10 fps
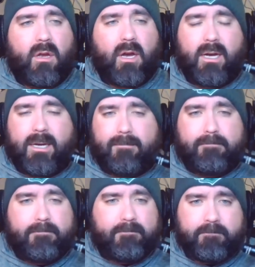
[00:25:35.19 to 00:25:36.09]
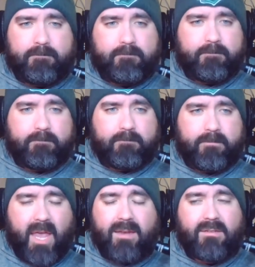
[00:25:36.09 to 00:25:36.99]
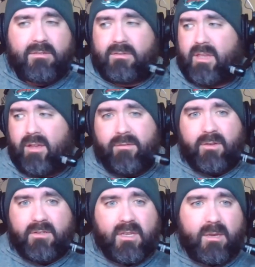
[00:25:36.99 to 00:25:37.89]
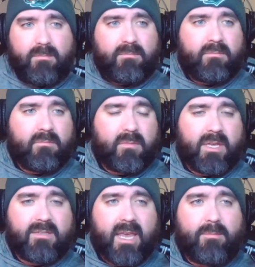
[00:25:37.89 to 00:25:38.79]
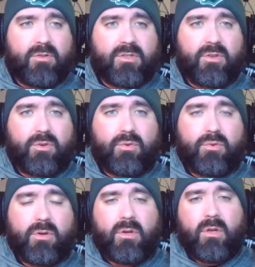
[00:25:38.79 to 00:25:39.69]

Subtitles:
And if a team is able to